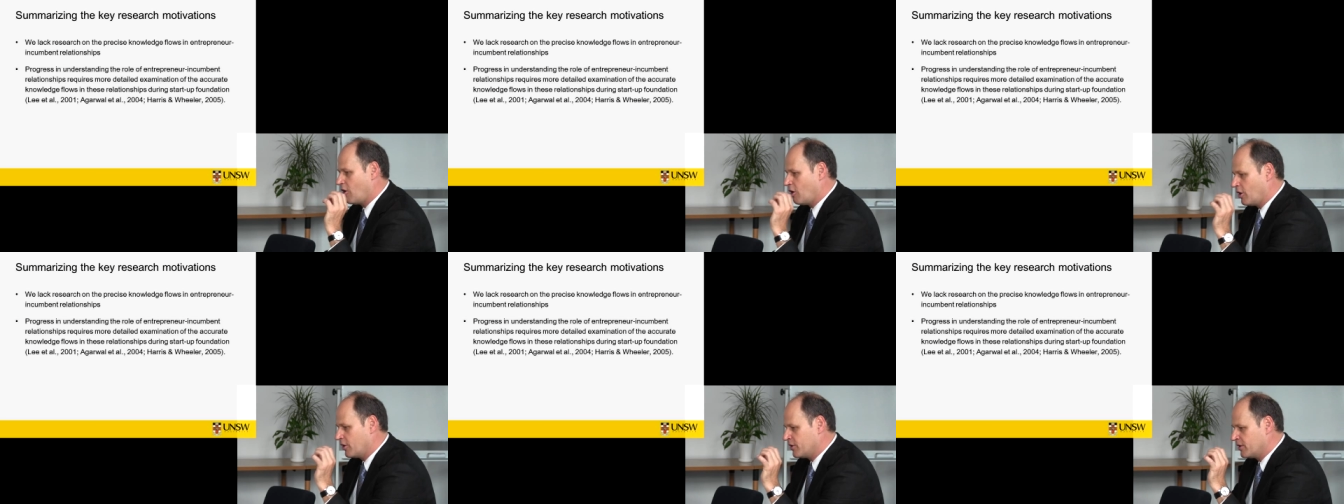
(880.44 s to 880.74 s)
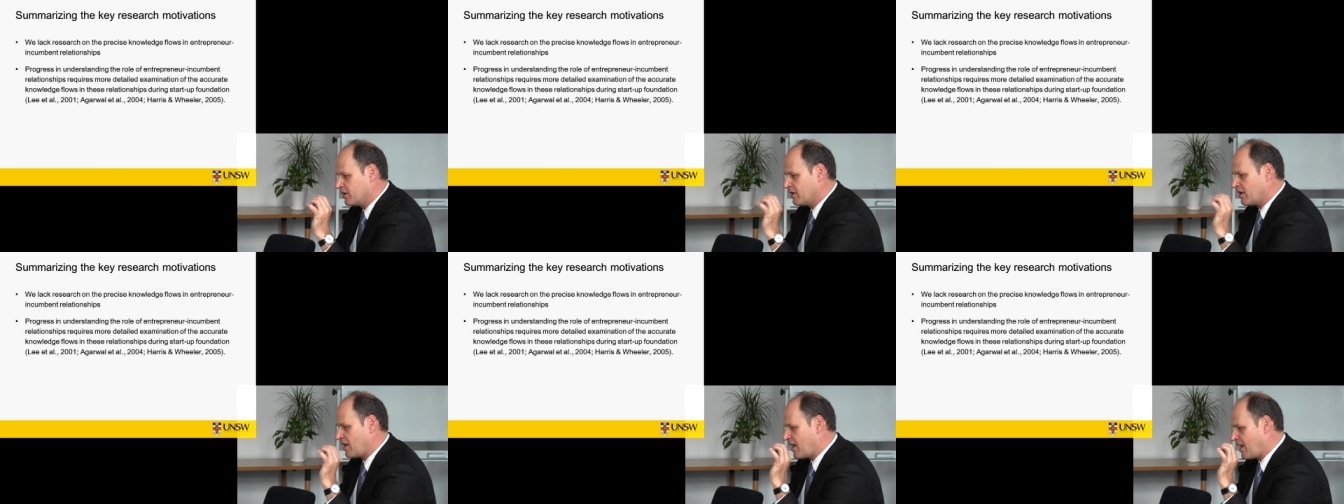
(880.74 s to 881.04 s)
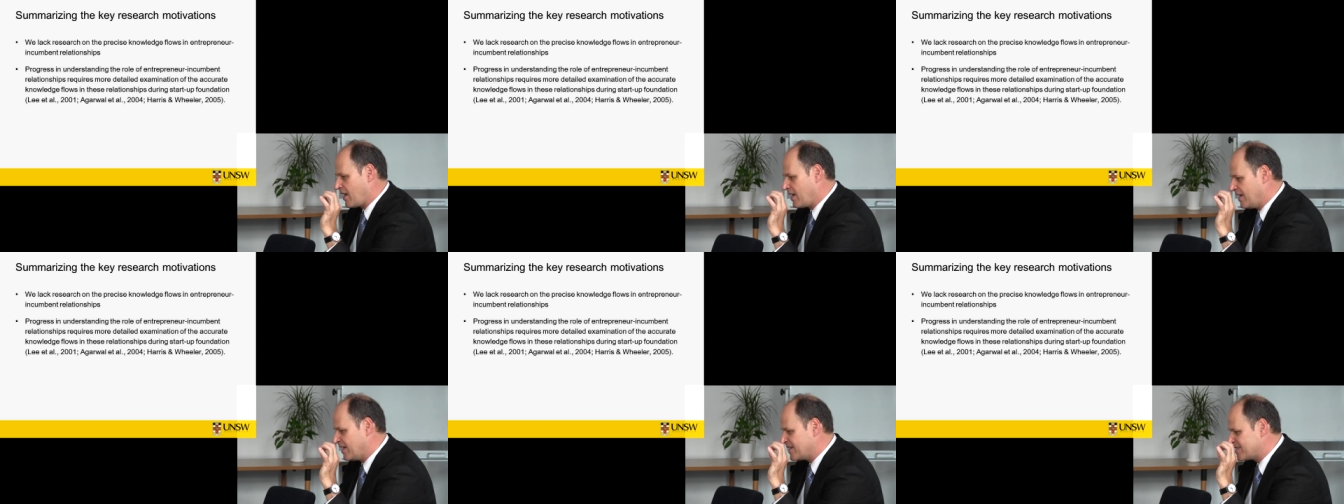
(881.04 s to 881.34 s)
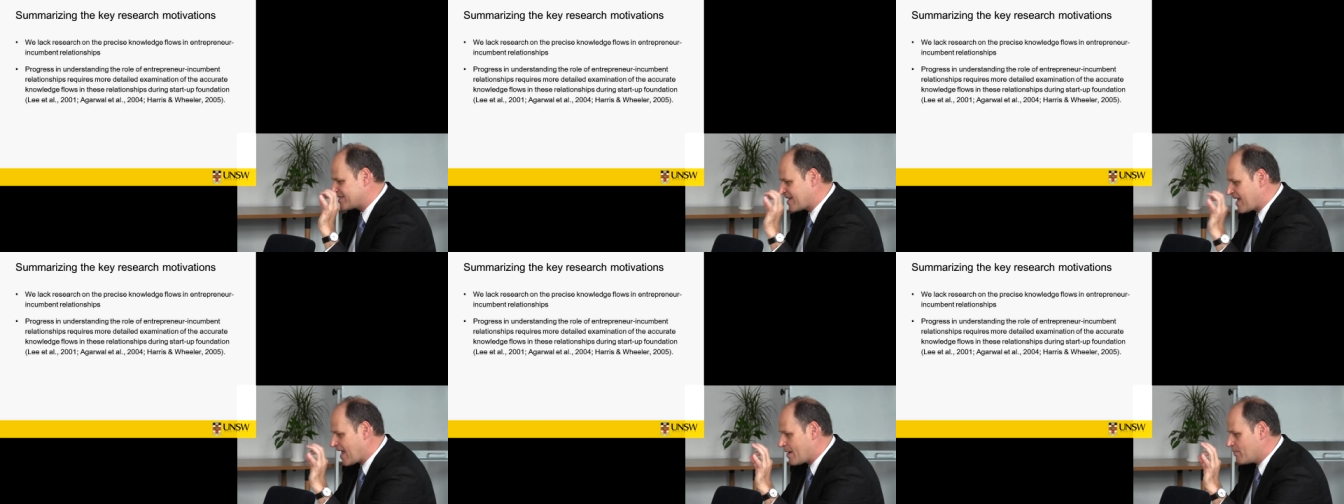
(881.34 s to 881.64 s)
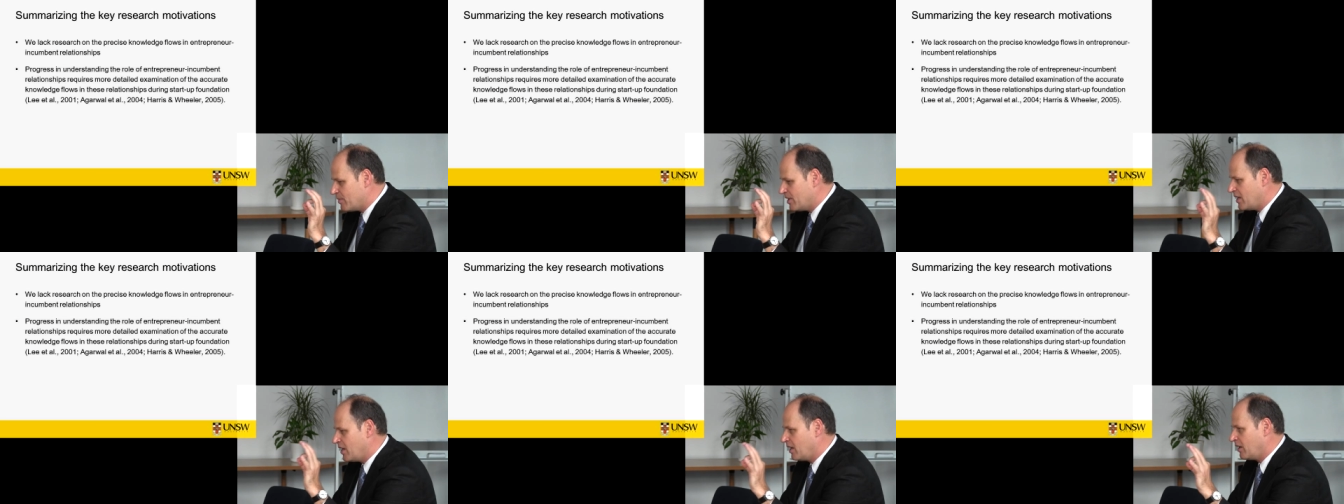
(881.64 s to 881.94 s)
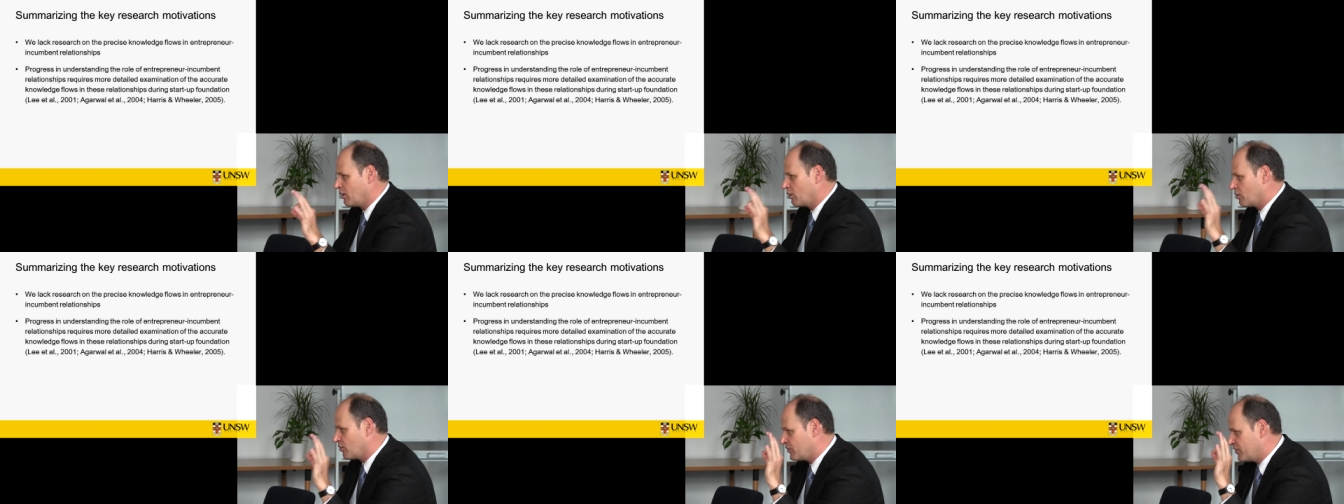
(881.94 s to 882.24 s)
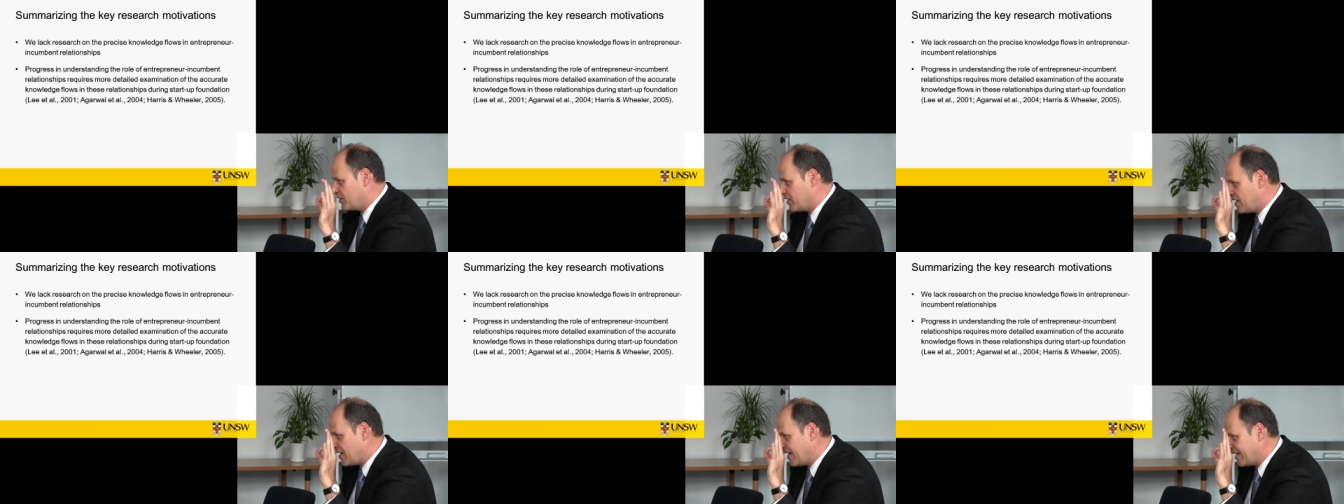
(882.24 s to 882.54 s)
on examining
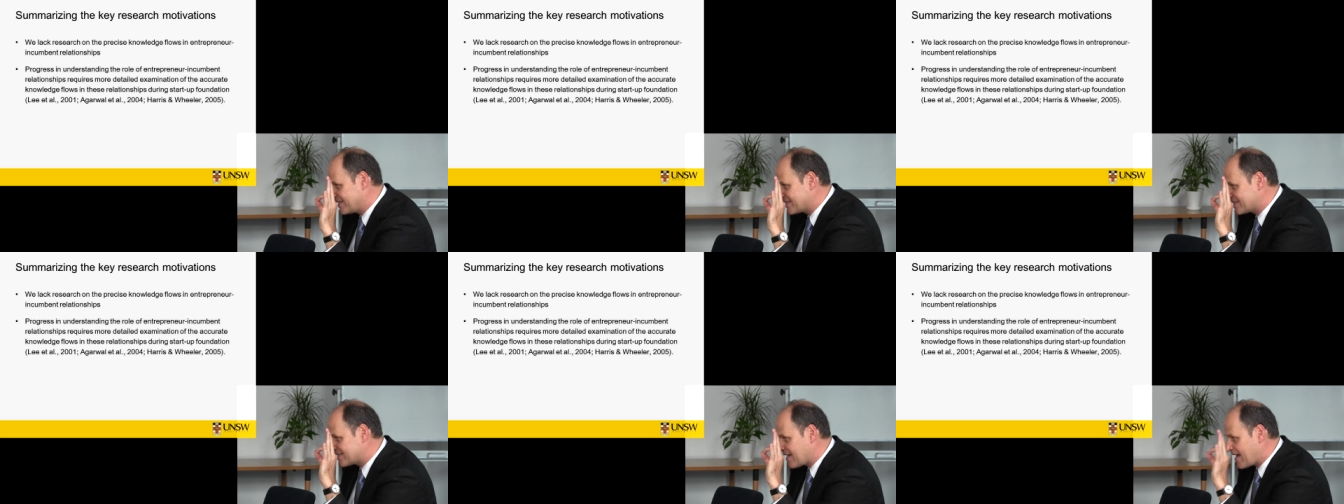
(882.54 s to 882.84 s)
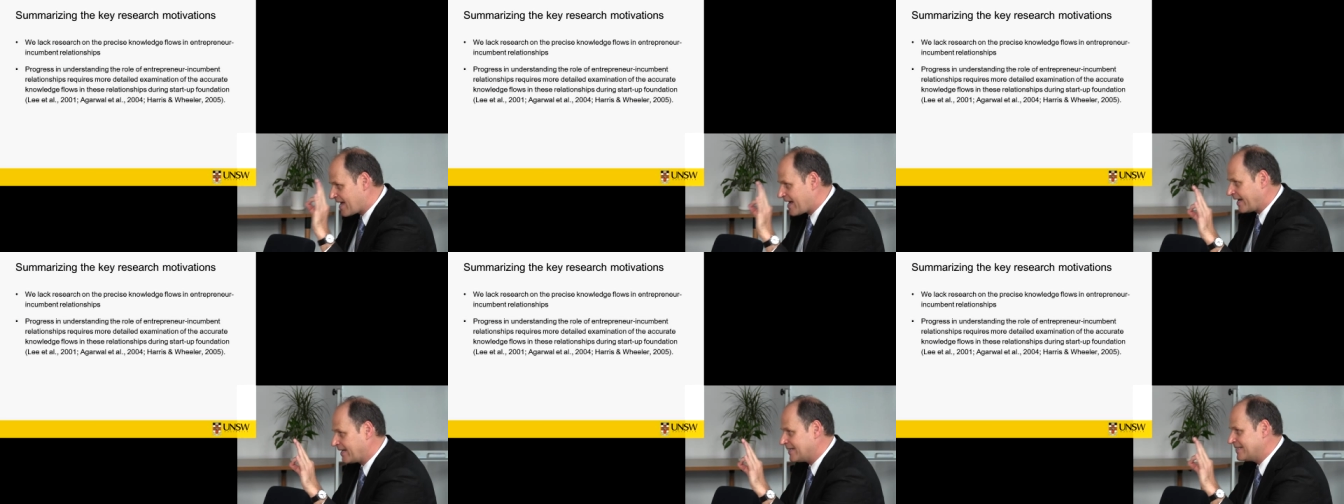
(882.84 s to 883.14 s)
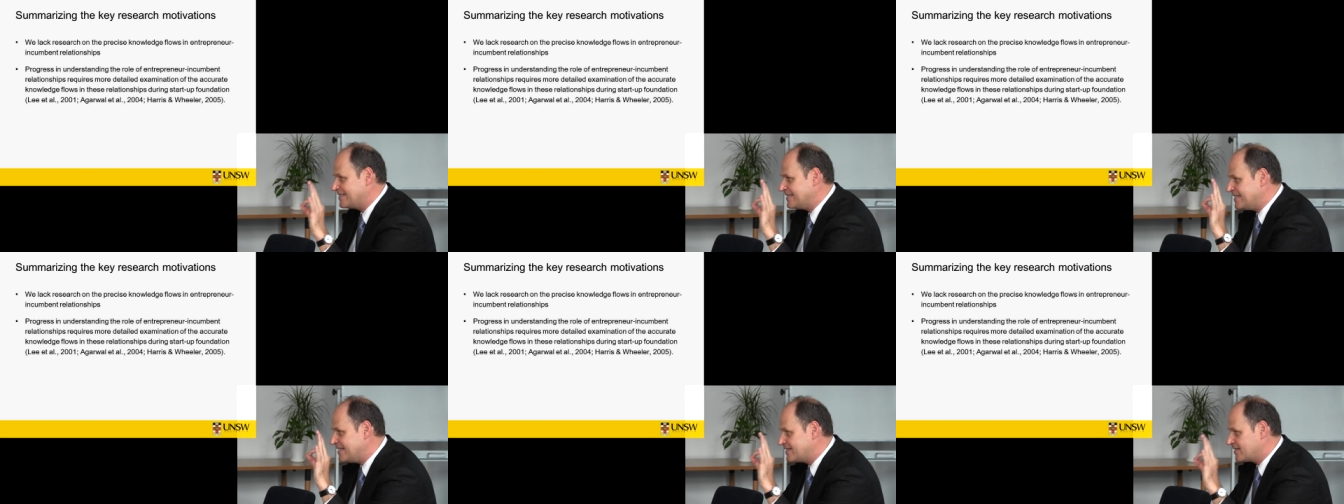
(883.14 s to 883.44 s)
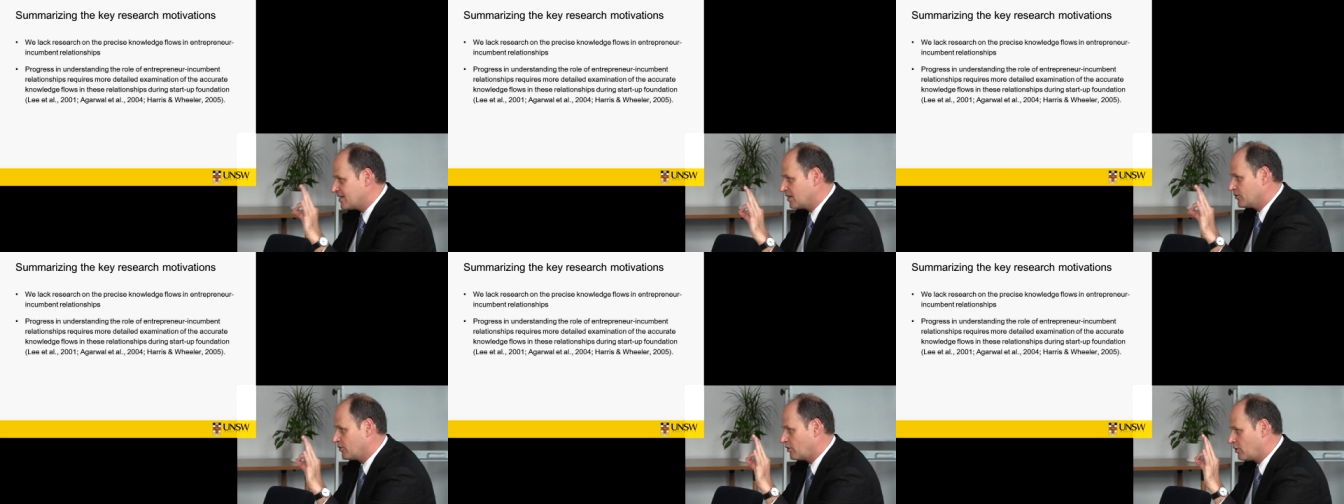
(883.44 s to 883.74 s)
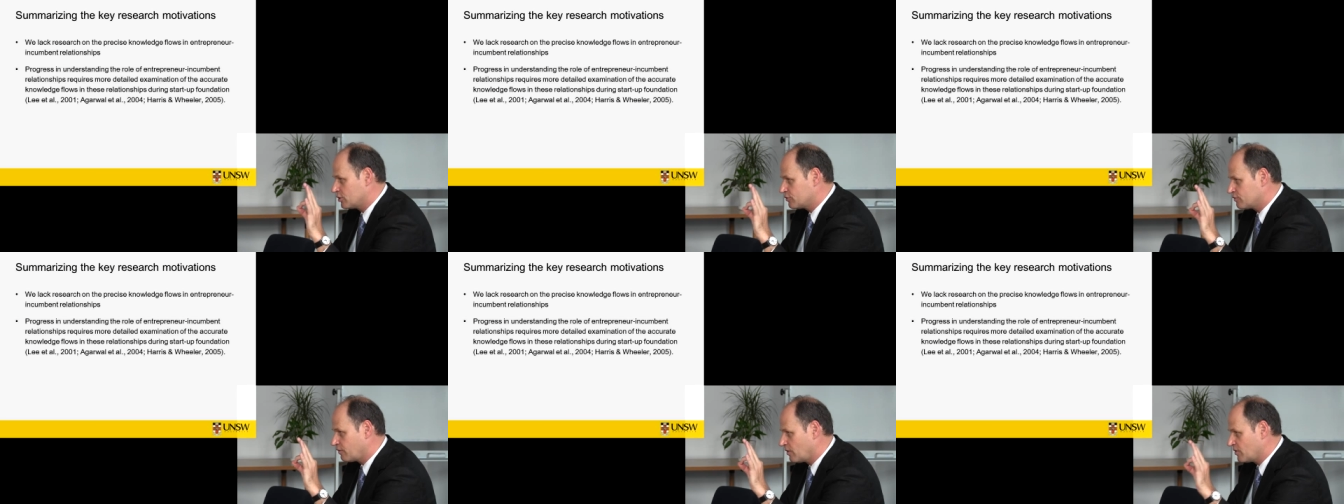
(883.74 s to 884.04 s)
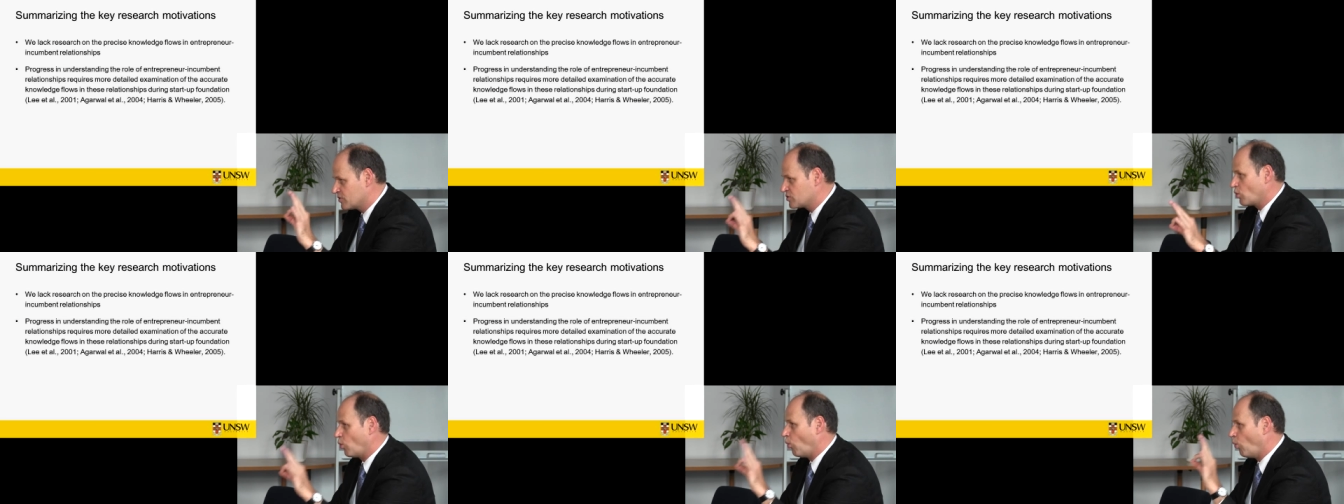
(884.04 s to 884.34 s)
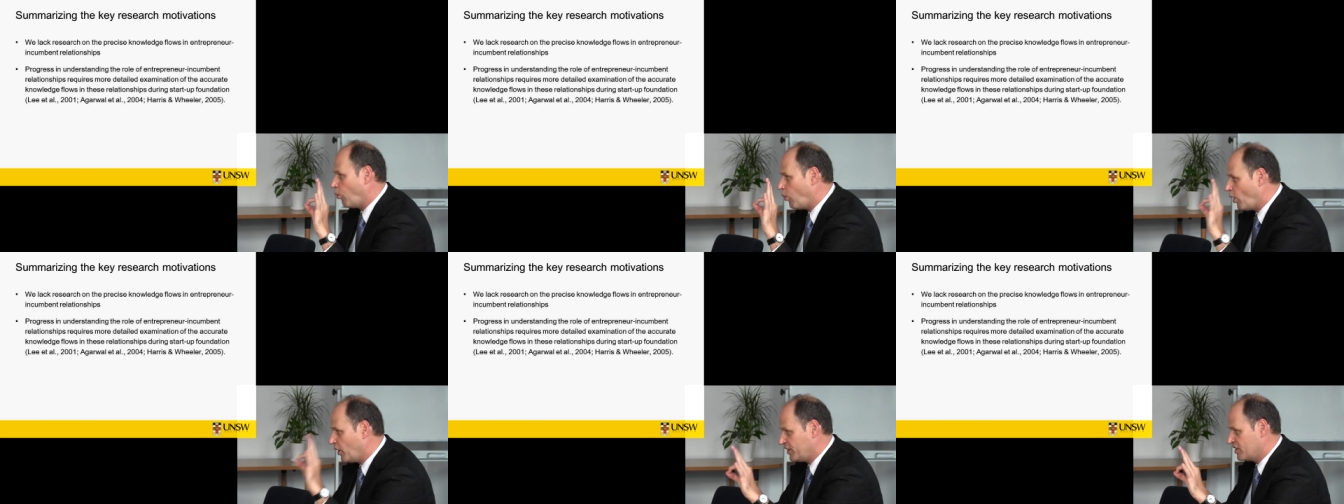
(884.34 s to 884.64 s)
the exact detailed knowledge flows,
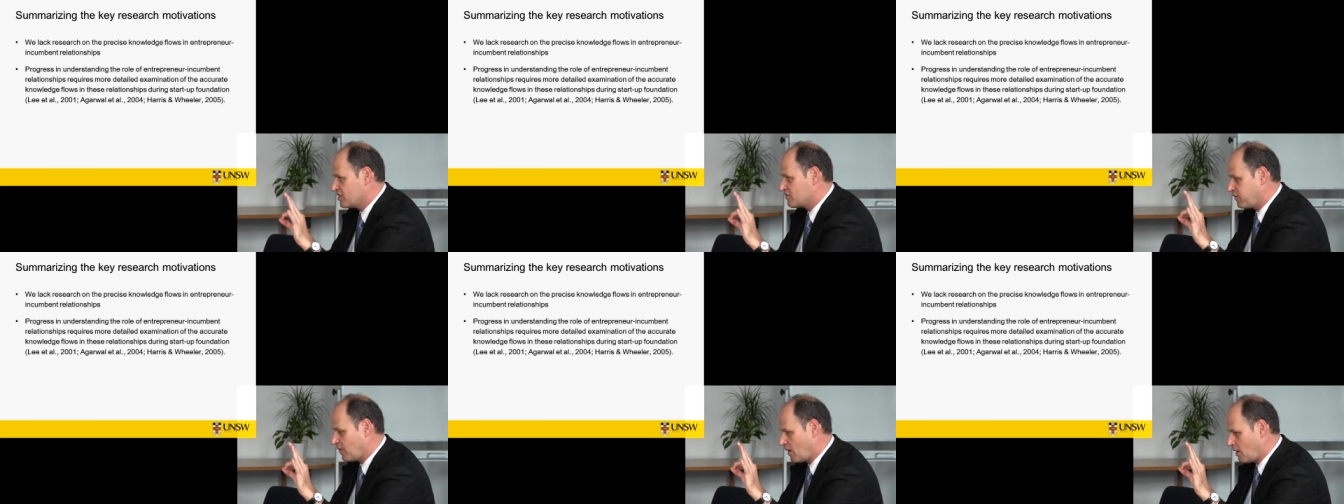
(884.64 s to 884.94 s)
what is